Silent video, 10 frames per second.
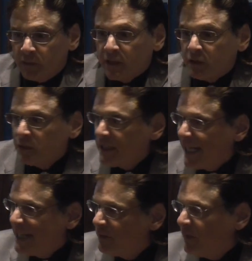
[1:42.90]
recruited
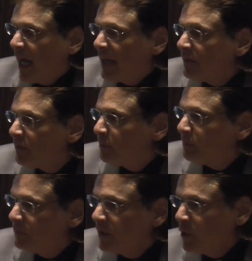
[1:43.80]
85
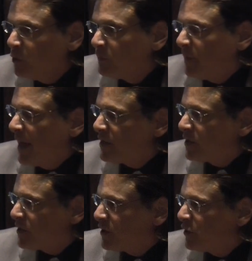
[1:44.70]
new
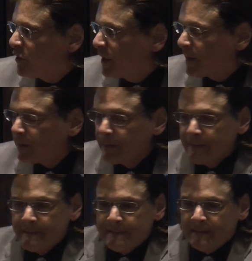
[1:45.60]
faces this year.
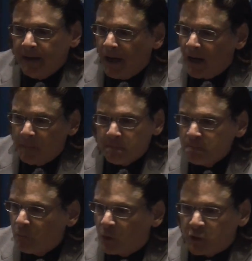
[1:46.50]

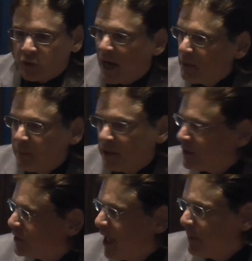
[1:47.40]
We're trying to build
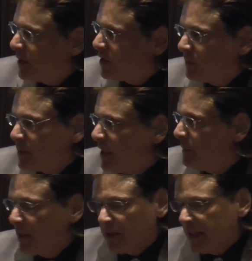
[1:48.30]
a championship
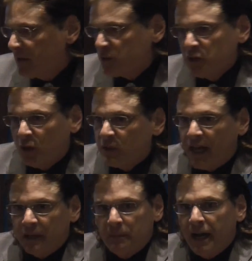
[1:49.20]
team here, and there's no
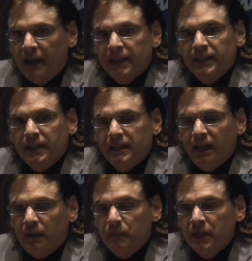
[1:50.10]
doubt about it. And
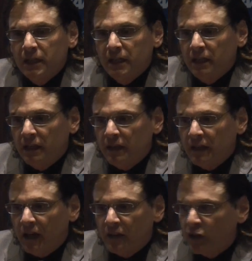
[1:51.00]

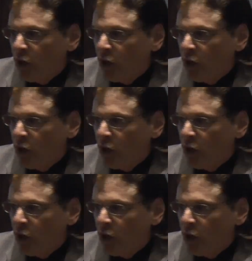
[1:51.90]
the